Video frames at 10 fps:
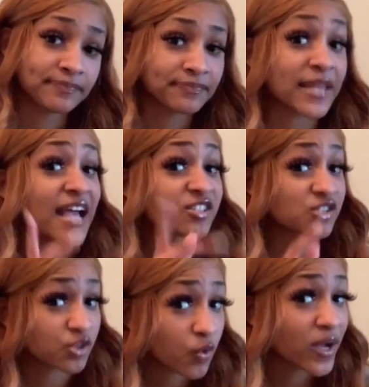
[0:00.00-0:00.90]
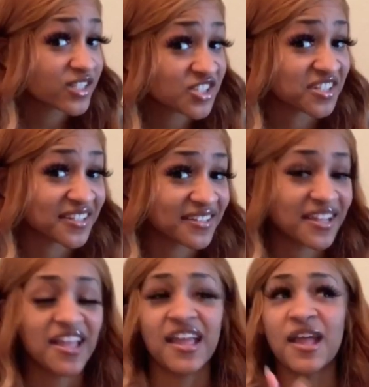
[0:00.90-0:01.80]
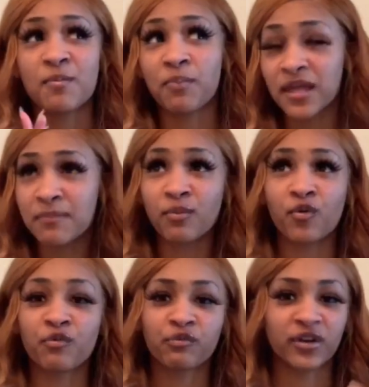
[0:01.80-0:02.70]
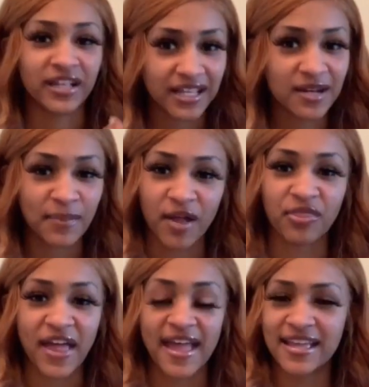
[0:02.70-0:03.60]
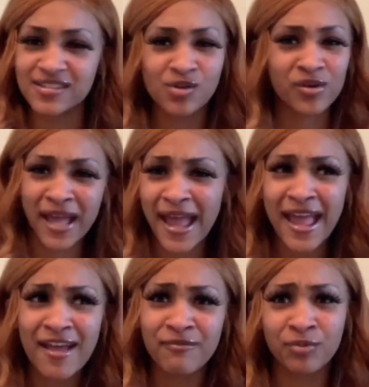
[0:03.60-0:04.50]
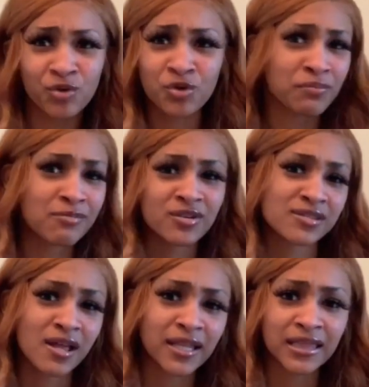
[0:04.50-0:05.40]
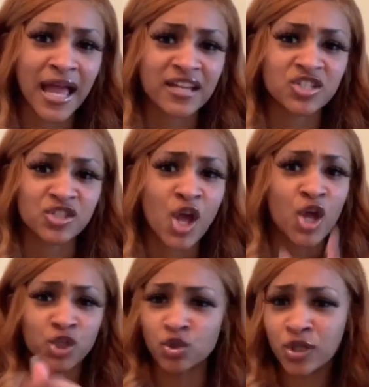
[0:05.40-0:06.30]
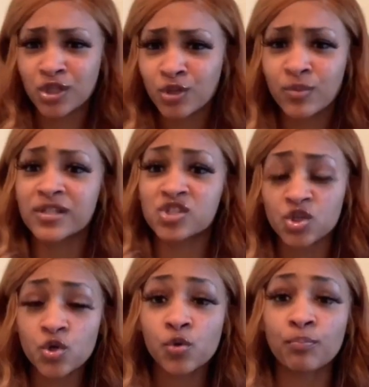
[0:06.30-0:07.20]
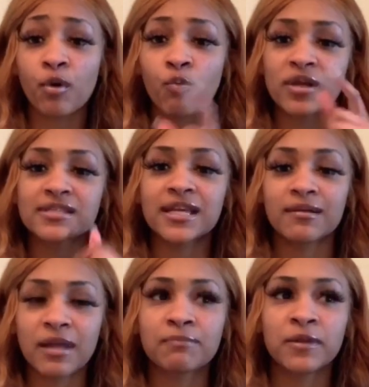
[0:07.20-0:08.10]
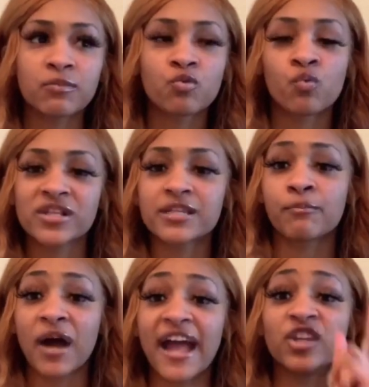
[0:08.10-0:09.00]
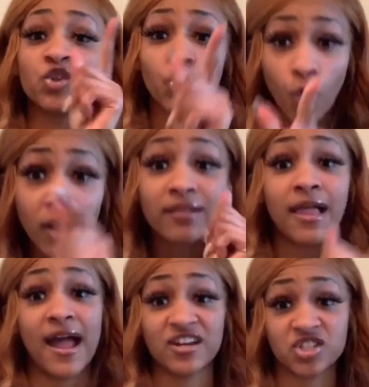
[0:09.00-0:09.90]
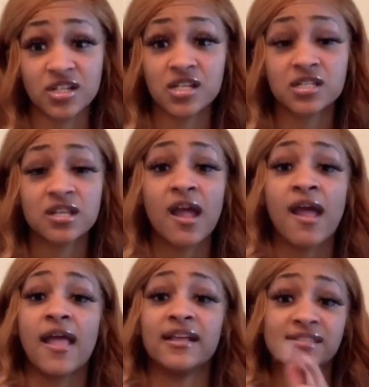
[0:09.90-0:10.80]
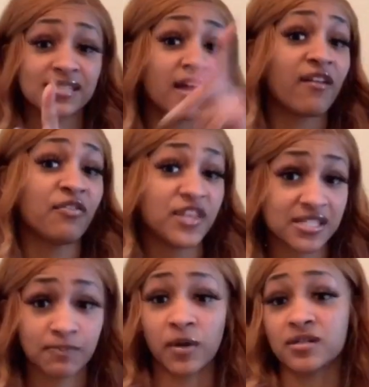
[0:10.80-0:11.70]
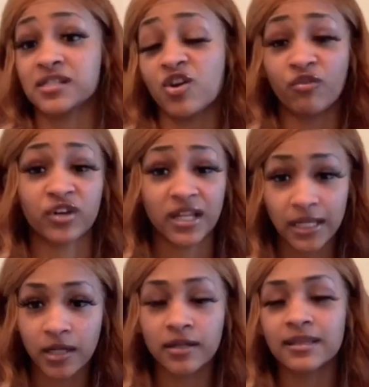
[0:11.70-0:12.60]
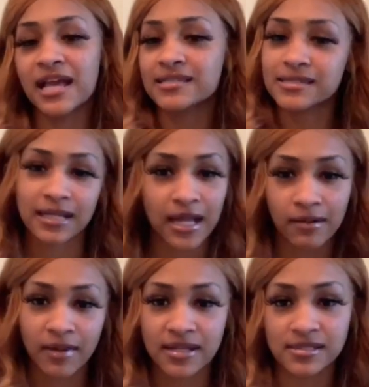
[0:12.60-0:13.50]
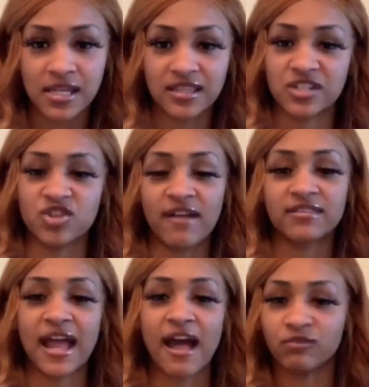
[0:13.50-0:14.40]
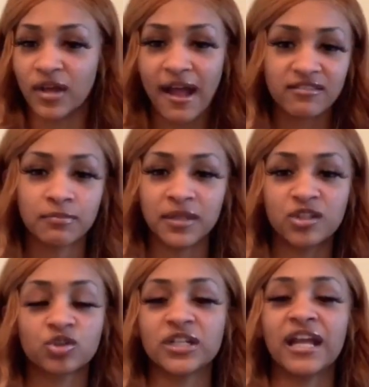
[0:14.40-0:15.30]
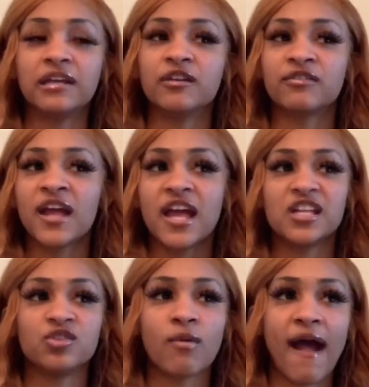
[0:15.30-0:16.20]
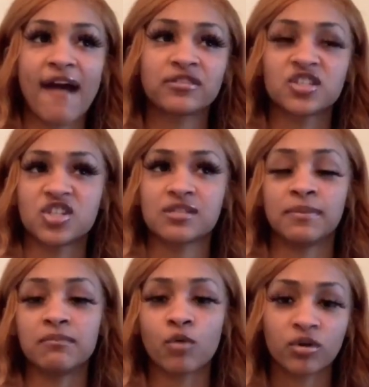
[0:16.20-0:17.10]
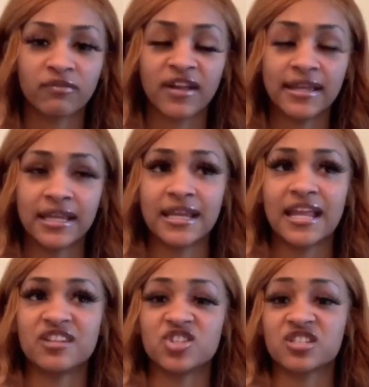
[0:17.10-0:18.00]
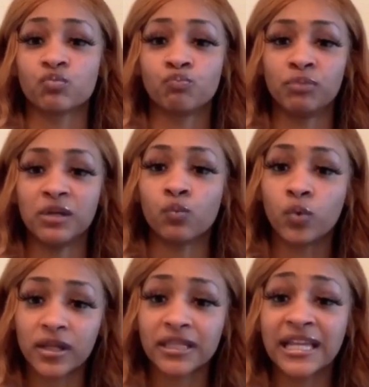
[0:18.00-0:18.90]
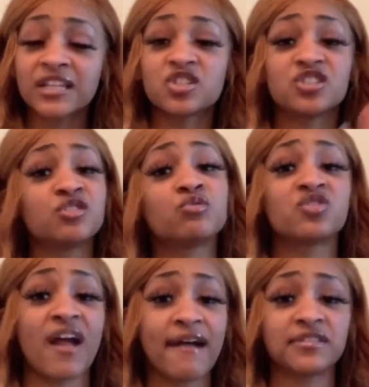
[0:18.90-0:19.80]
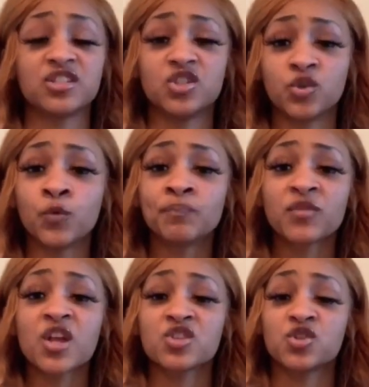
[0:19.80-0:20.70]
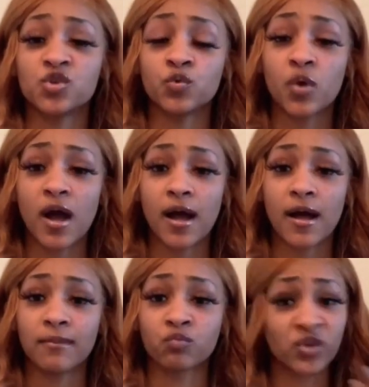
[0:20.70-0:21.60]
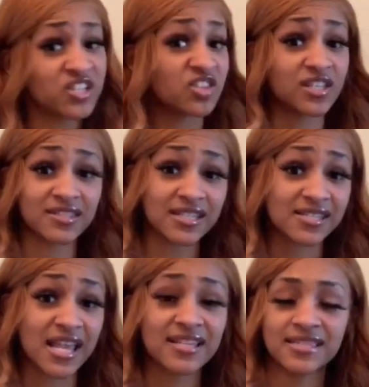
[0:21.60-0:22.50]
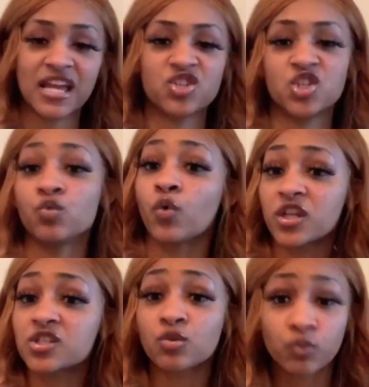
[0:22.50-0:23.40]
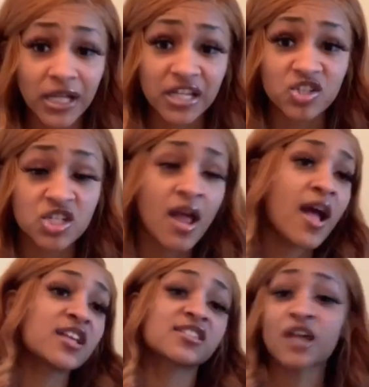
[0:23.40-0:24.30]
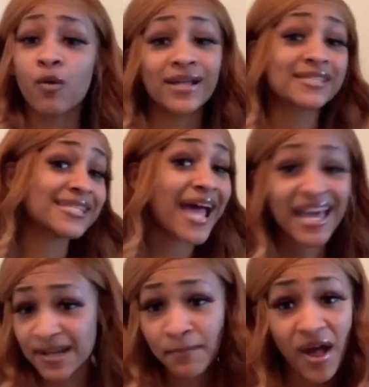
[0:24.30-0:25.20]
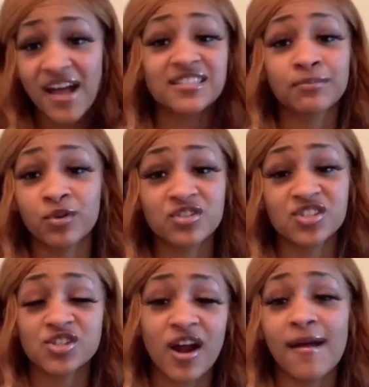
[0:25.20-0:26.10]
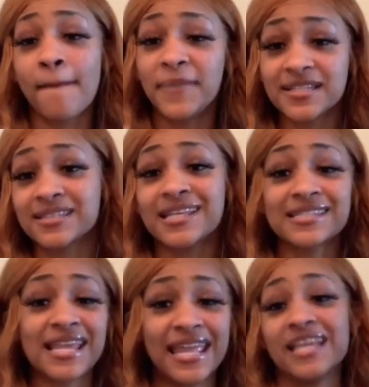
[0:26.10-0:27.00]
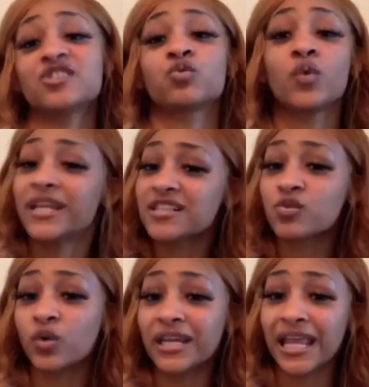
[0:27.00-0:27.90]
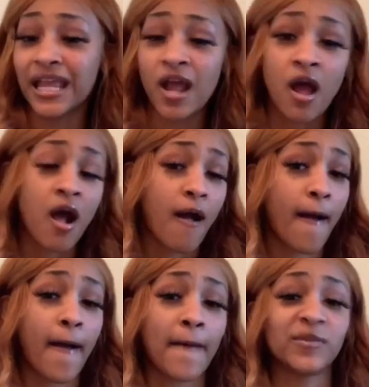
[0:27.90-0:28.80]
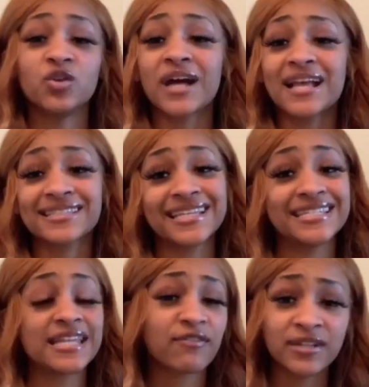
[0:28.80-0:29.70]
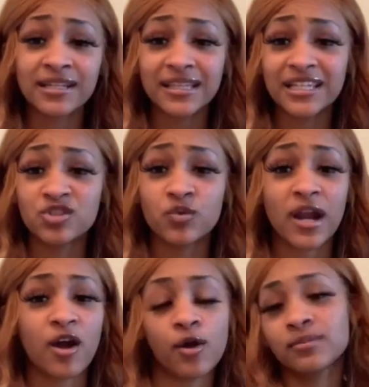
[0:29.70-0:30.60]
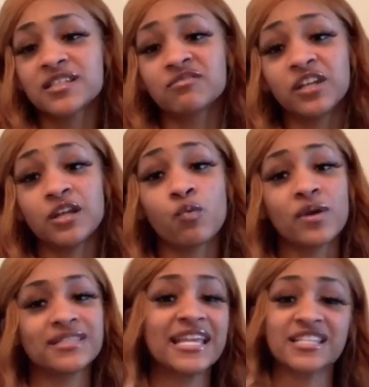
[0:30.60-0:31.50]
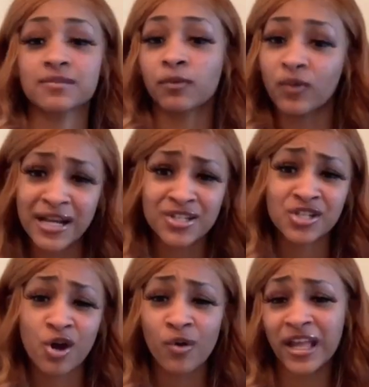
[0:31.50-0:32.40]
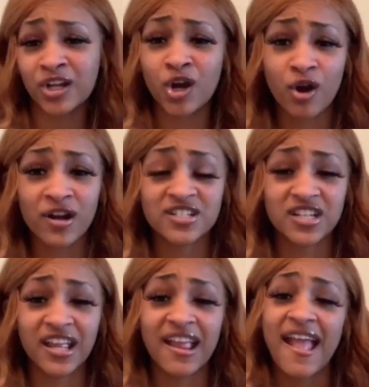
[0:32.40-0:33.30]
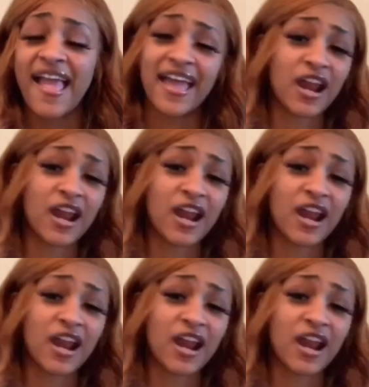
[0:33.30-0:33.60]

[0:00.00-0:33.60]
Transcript: That's the question. And people forget about that. It's okay if buku people are selling lashes. You can do it too, but what's gonna make people want to buy your lashes instead of this person over here? That's the kind of mindset that you have to have. You have to be creative, and you have to just be motivated and just be willing to do what you have to do to reach the success that you want to reach. So it's not impossible to start a business in 2020. You guys can definitely do it. I hope this video was inspirational, encouraging, and